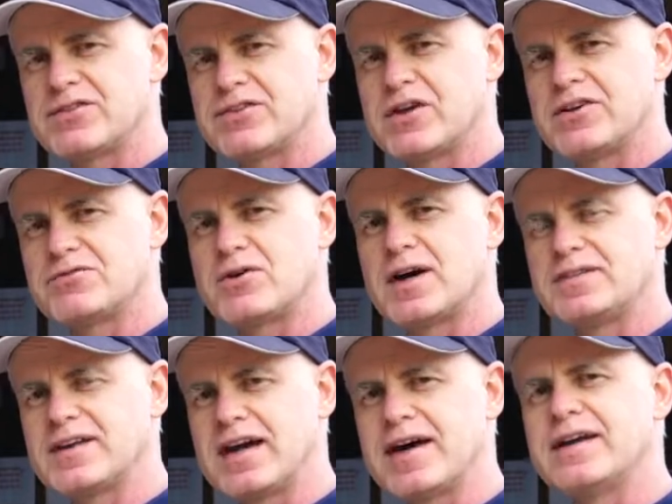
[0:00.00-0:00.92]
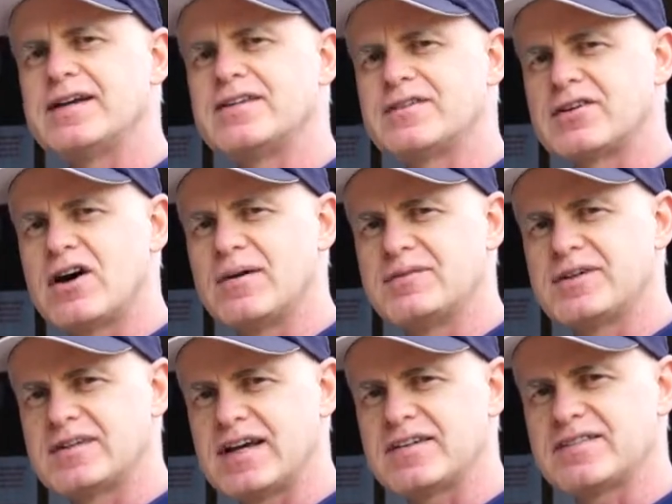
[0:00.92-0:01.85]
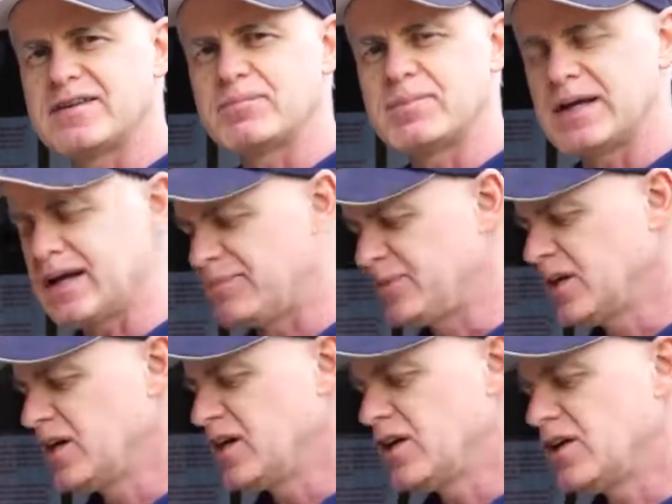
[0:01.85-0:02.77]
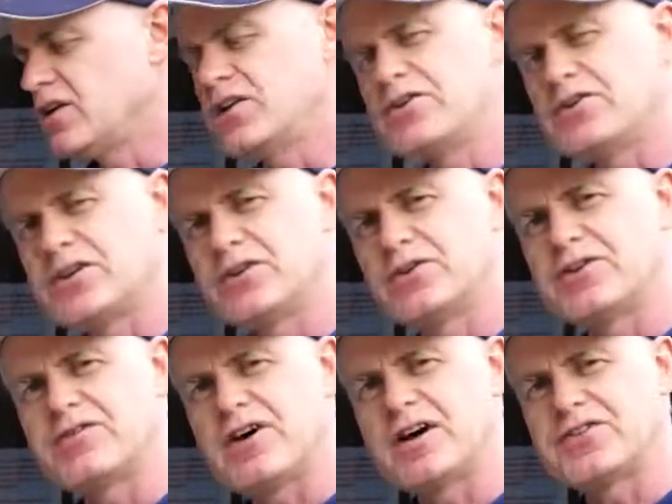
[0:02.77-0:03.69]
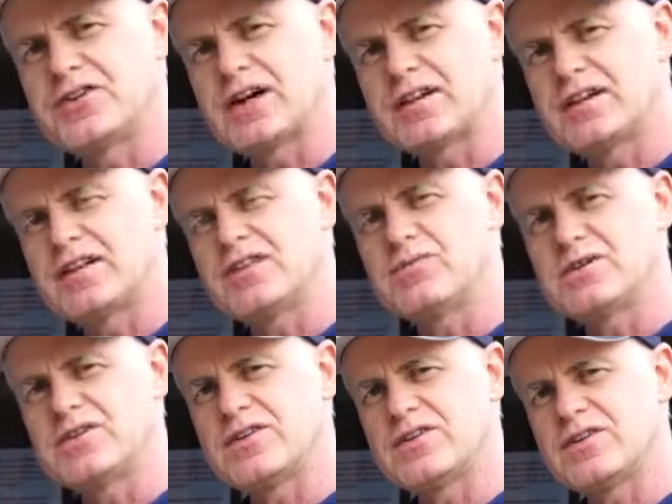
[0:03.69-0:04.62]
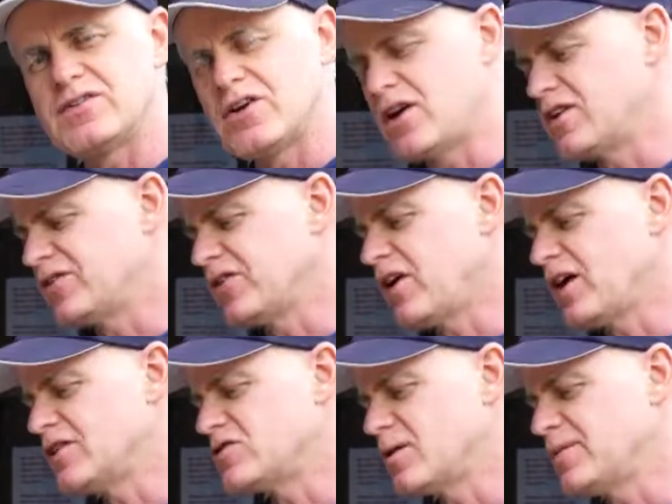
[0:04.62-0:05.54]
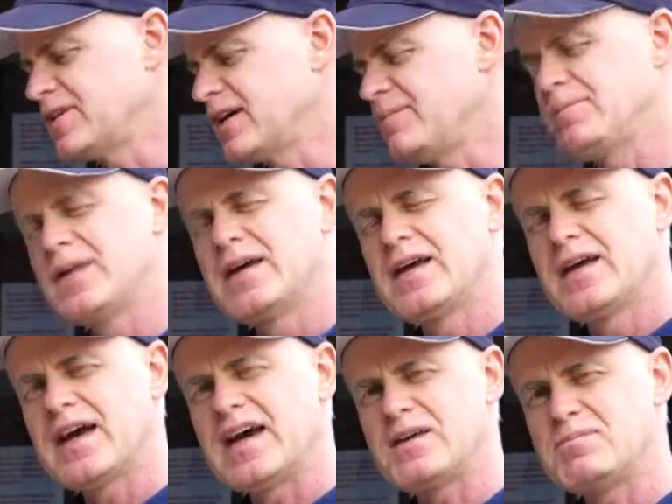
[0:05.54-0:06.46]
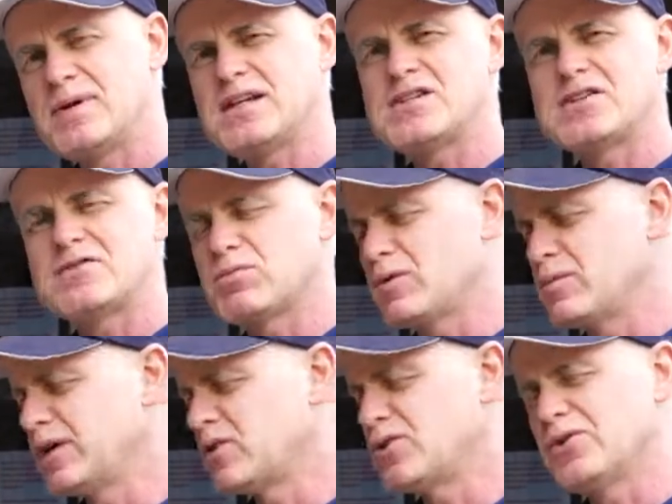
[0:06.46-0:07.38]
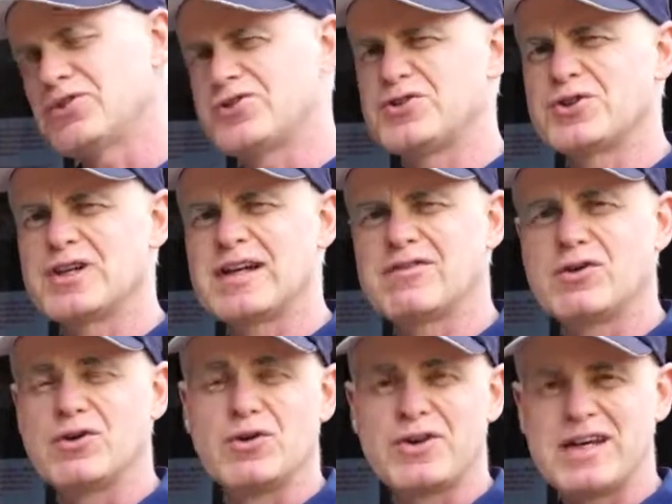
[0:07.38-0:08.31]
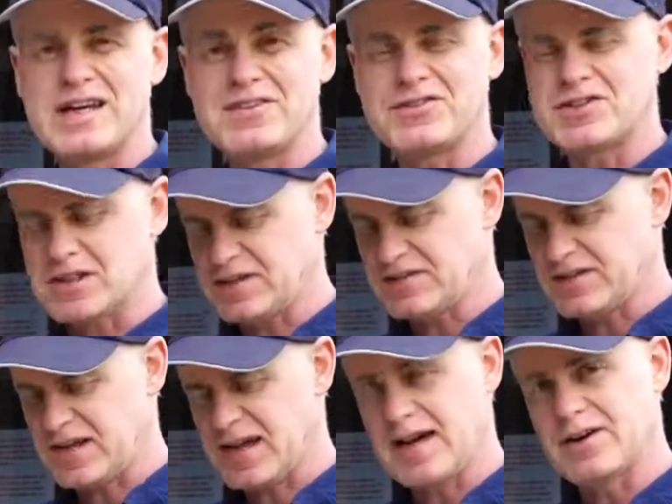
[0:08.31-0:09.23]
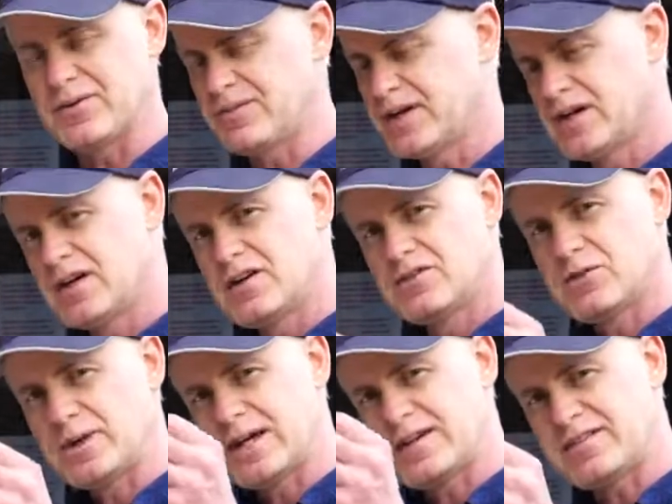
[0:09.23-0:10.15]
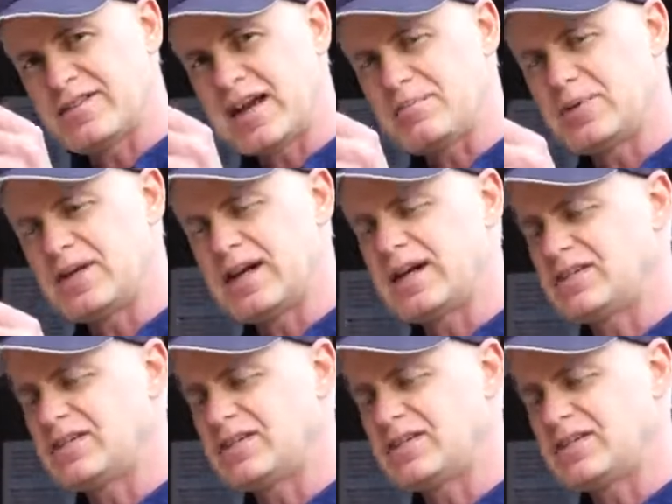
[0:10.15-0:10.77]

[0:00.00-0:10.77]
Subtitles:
slows right down, it's time to test the beer. You use a little device like this, which is known as a hydrometer, and it measures what we call the sugar level, or the SG scale. So we get a sample in our